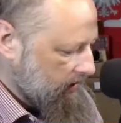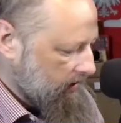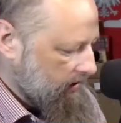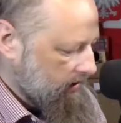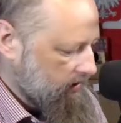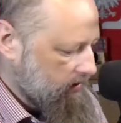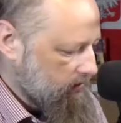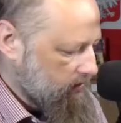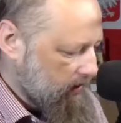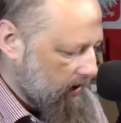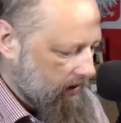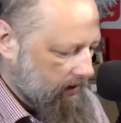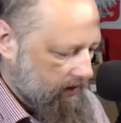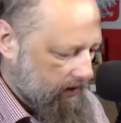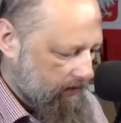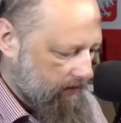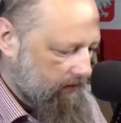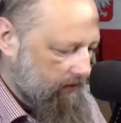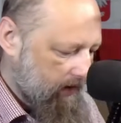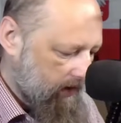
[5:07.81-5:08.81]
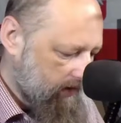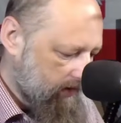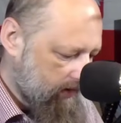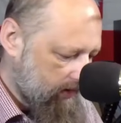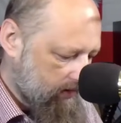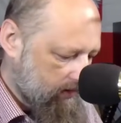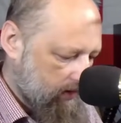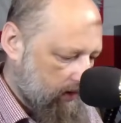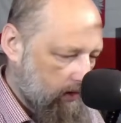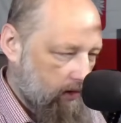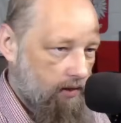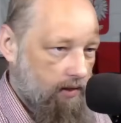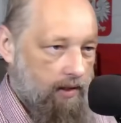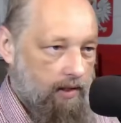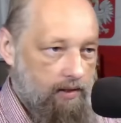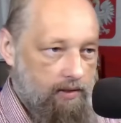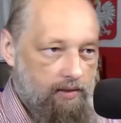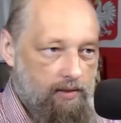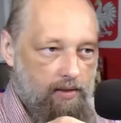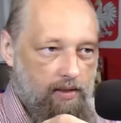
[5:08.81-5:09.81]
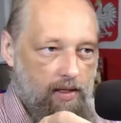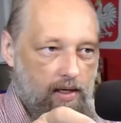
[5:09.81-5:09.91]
it might affect the socket,